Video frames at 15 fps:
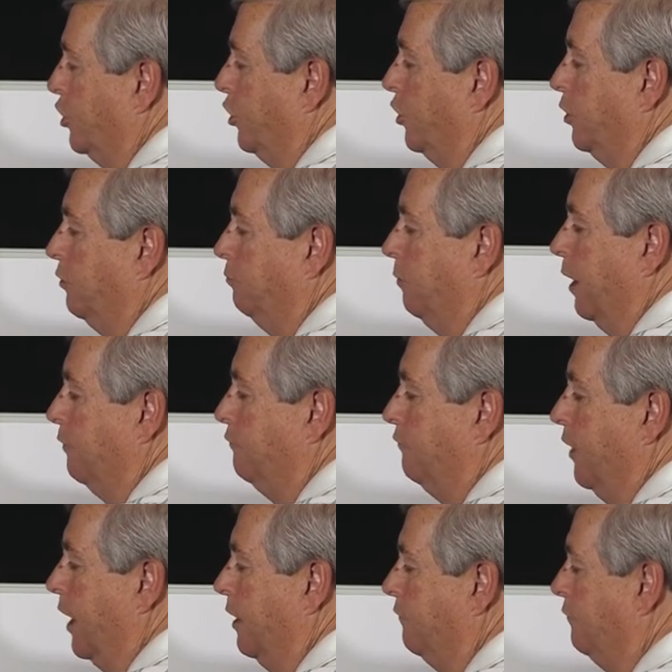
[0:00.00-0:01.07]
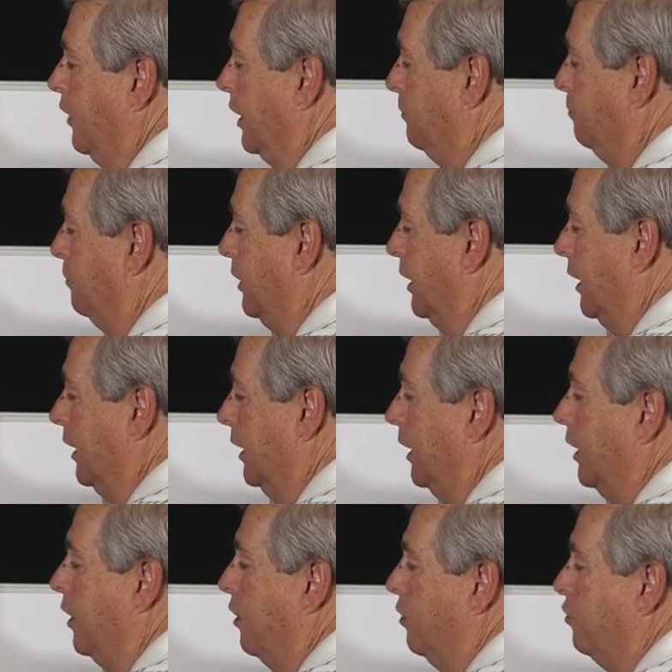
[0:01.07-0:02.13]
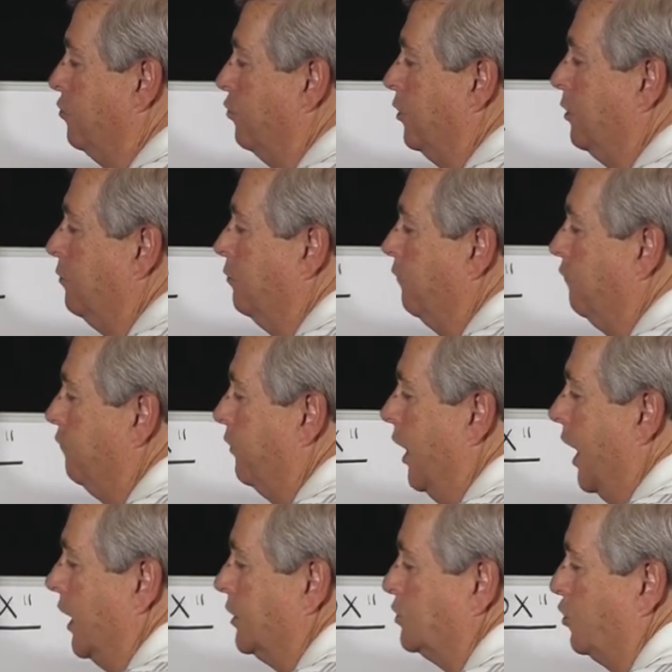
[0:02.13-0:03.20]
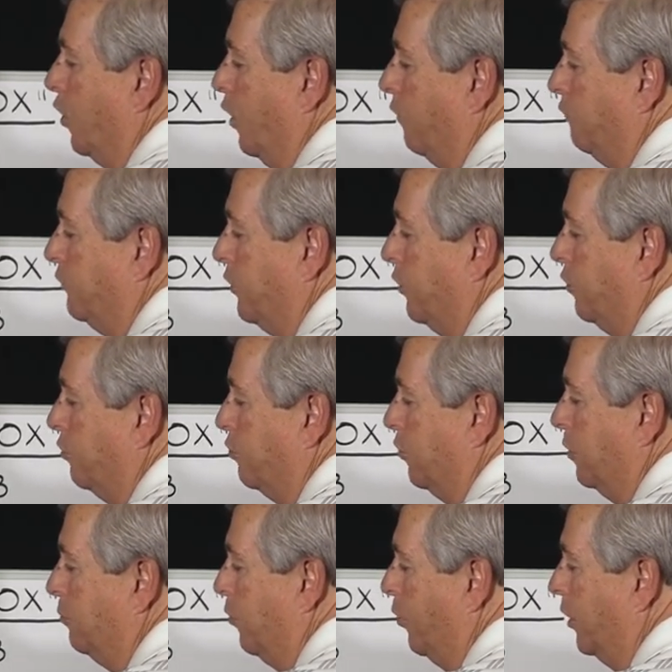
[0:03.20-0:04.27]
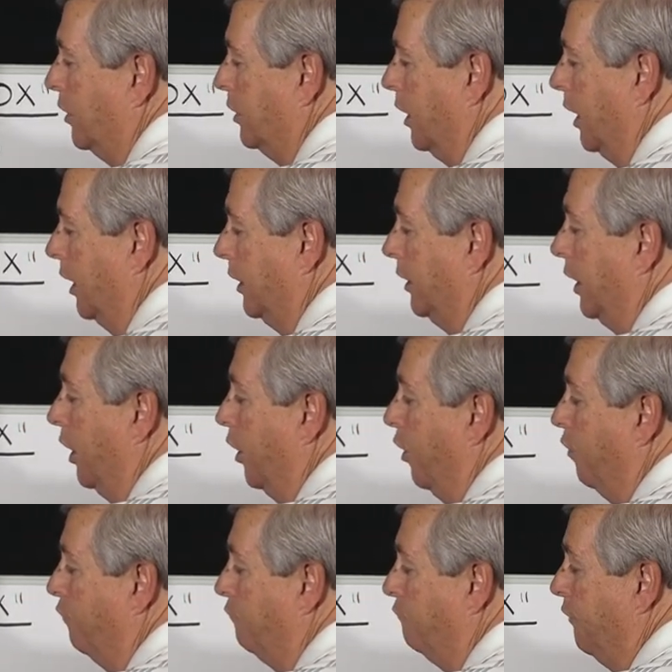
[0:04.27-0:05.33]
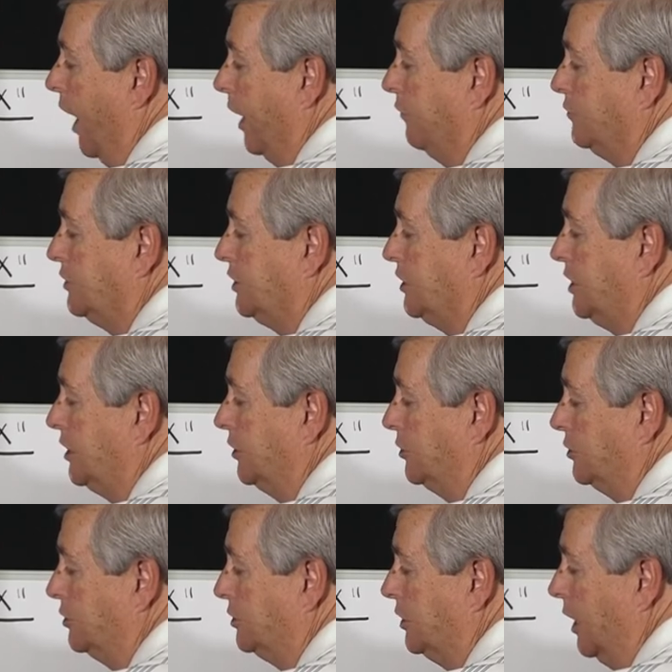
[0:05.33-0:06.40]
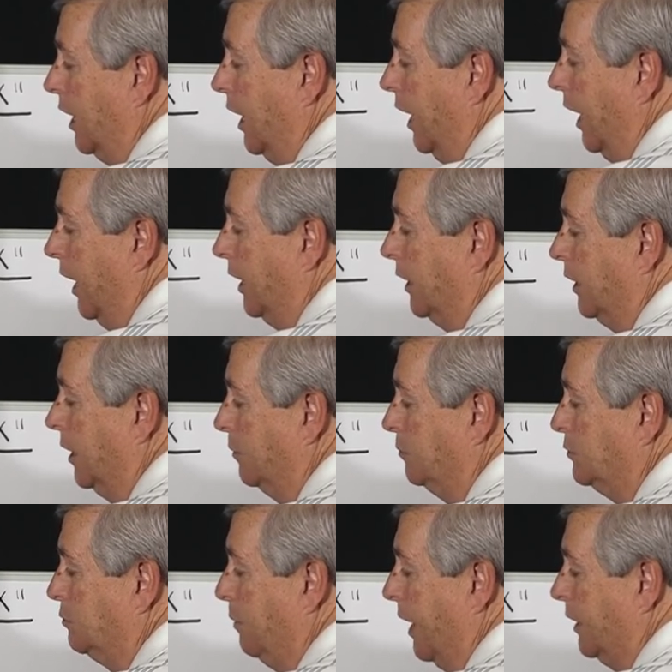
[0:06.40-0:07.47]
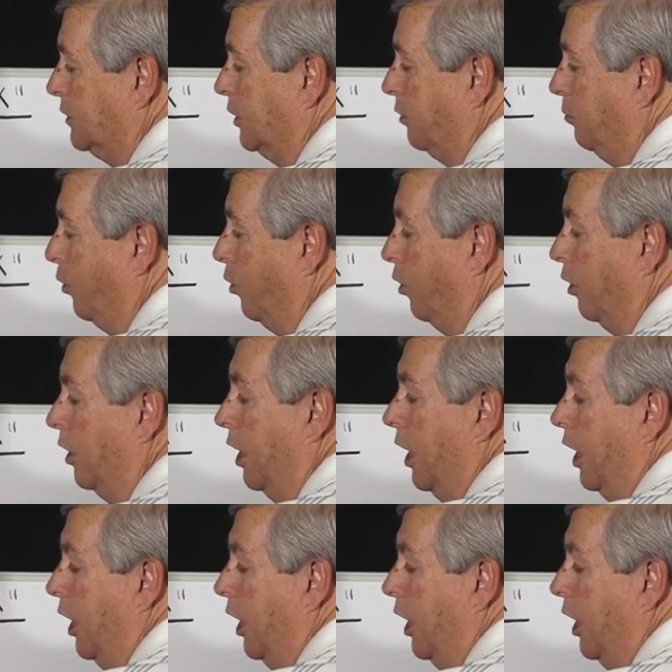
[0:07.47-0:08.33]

Turn by five and pick. Three flies off to the three-point line. Five seals and comes back to the ball.